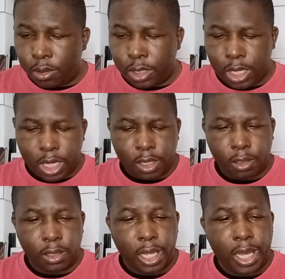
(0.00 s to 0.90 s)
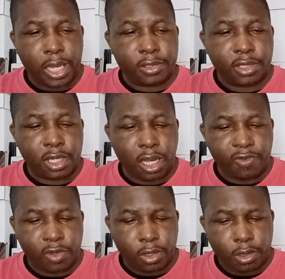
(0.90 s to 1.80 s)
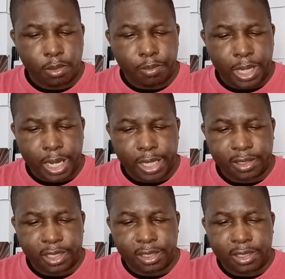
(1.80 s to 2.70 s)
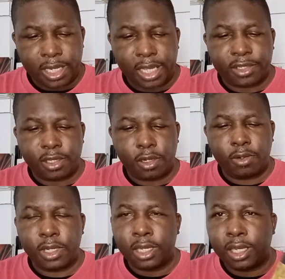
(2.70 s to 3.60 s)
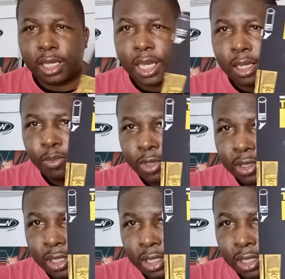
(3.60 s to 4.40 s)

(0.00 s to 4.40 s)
And the last cover by Tedesco, again with the